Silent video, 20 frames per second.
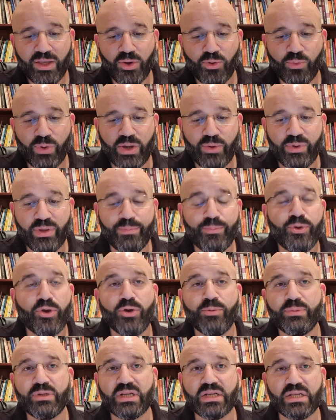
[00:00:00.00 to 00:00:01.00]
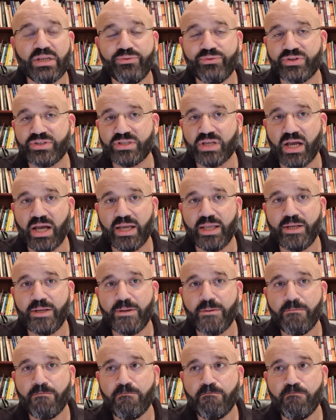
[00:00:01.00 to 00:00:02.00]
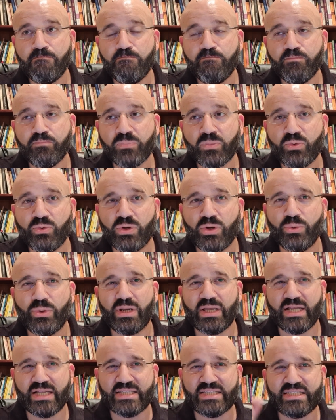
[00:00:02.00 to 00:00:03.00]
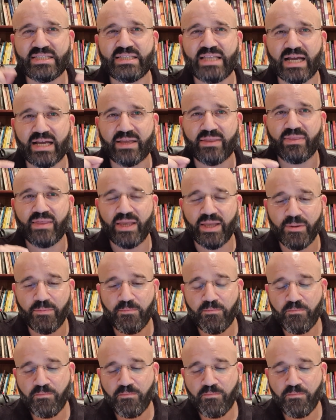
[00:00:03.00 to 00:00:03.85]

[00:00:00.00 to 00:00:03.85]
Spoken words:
where we permanently reside. We don't want to get stuck there.